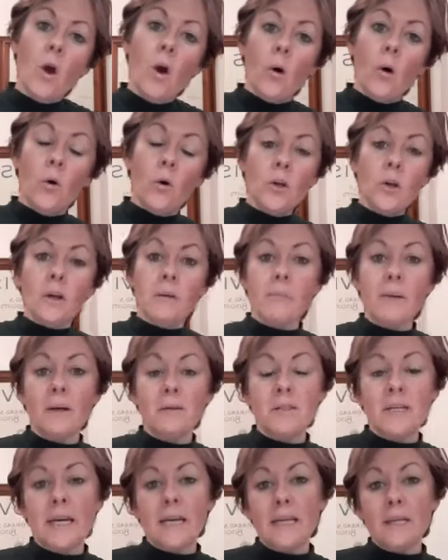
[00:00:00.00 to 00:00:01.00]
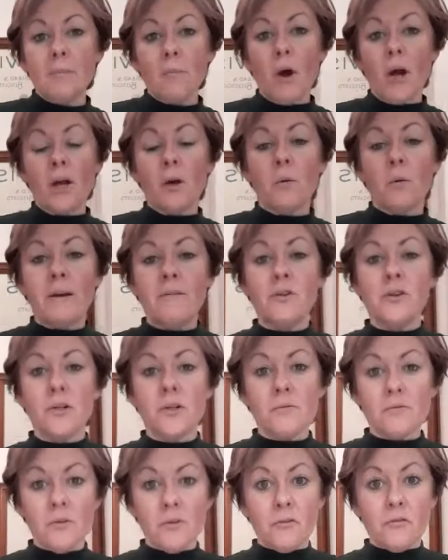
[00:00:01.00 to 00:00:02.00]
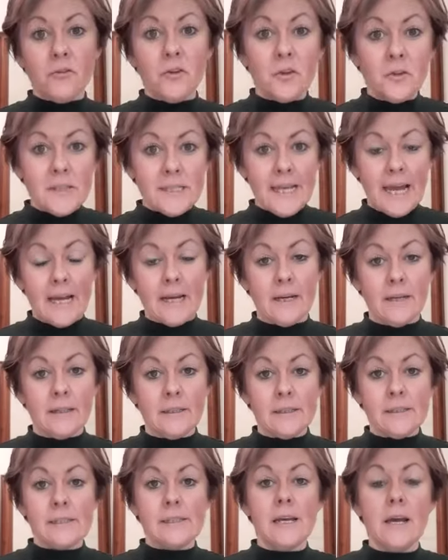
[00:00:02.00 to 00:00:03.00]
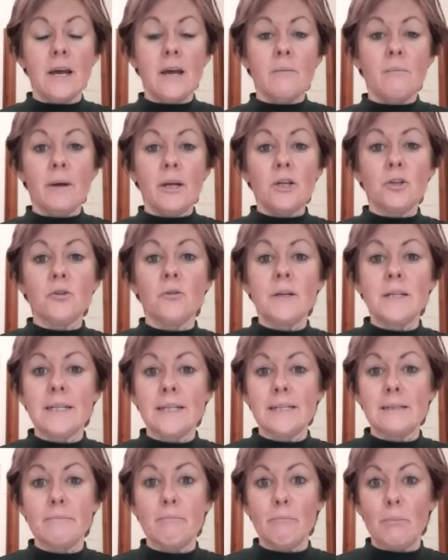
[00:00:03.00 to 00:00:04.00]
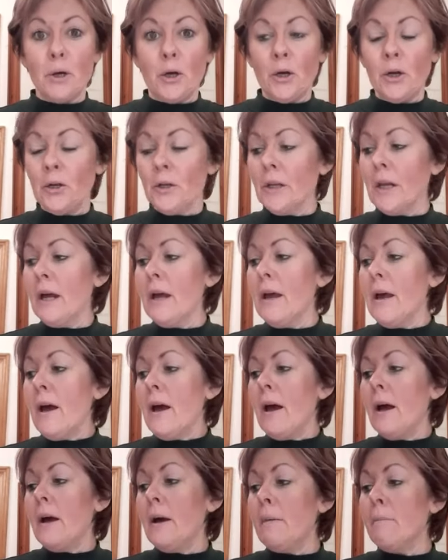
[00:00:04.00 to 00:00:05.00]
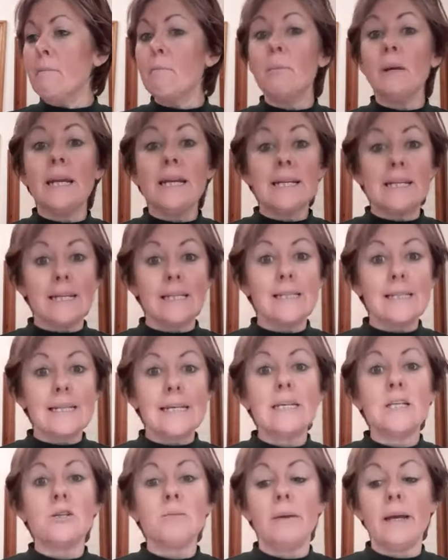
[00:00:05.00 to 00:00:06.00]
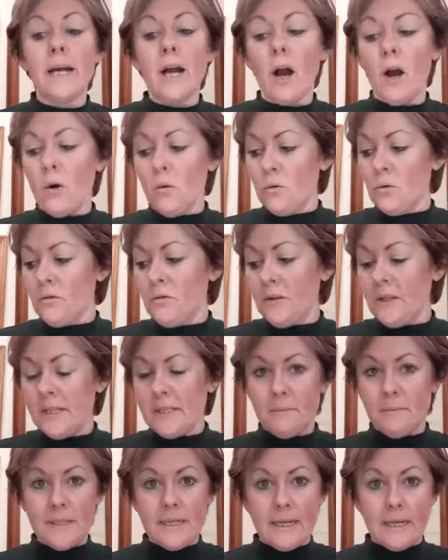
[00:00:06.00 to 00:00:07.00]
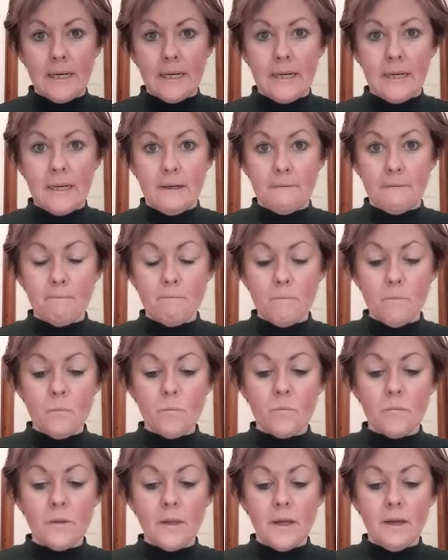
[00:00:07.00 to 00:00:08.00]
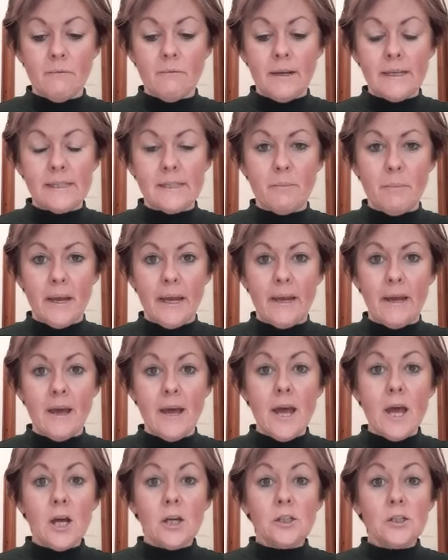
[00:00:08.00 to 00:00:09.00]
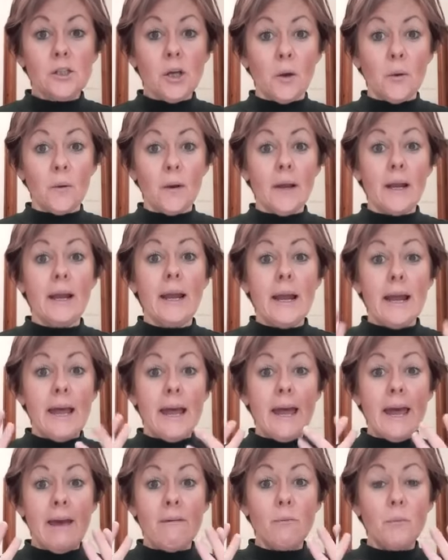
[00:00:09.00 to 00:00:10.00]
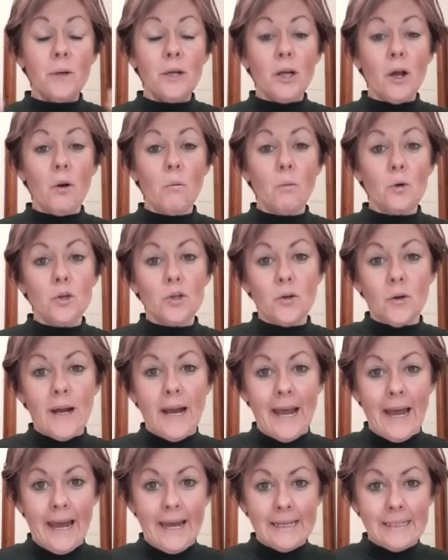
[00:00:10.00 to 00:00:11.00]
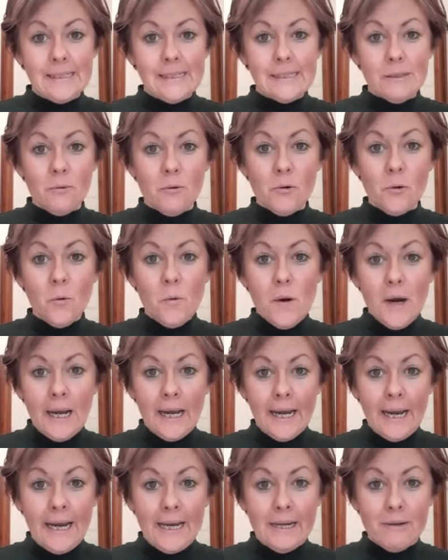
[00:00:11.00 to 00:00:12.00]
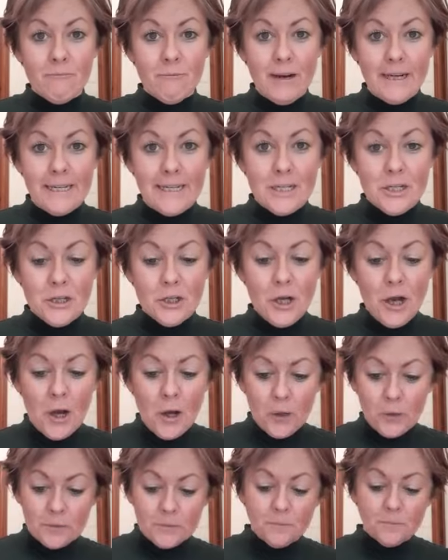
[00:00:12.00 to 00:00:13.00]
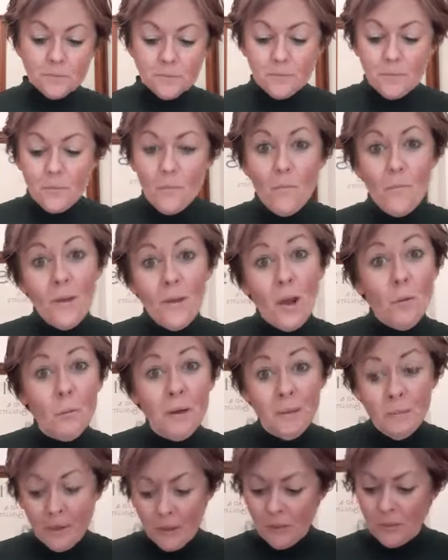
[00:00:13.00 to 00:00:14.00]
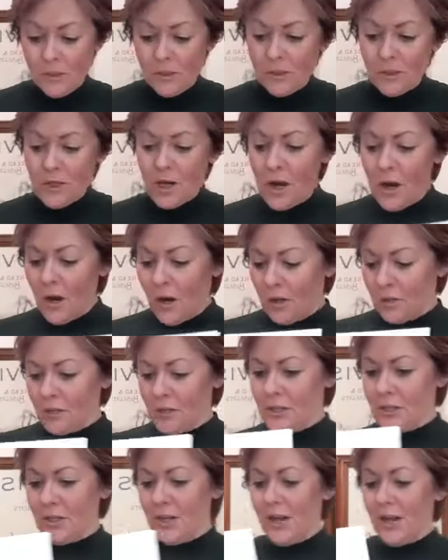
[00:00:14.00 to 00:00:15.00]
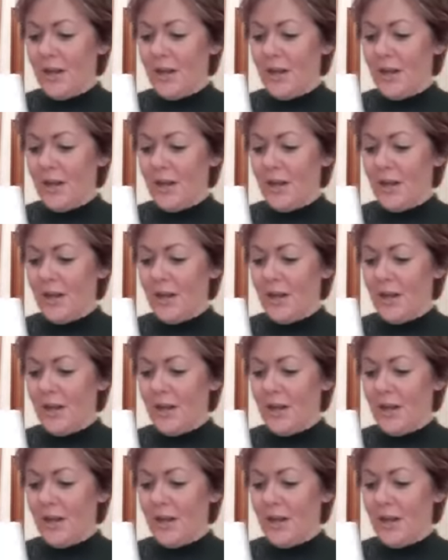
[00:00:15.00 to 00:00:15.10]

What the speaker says: or you can melt it in the microwave just for a few seconds. Make sure it doesn't burn, but it does need to be cold for this particular recipe. So everybody go and wash your hands so we're all clean and ready to go. And we will start.